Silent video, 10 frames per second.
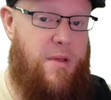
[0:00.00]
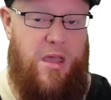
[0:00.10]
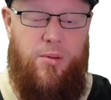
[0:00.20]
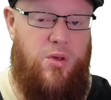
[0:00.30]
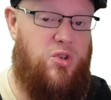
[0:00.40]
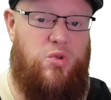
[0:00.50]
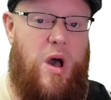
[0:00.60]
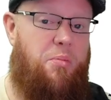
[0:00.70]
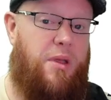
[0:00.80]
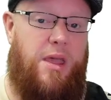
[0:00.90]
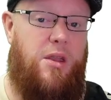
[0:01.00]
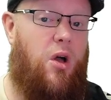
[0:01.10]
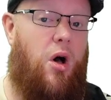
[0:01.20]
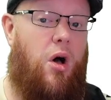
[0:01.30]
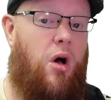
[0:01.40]
maybe you swap again
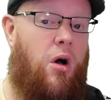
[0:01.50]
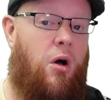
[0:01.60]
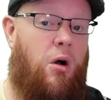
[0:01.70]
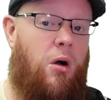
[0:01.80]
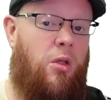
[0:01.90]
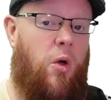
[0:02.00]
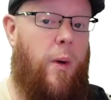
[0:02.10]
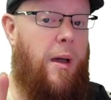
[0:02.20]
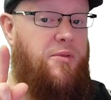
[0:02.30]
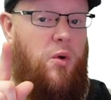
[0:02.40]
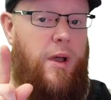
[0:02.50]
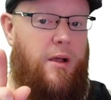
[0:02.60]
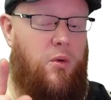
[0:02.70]
all the way up to where?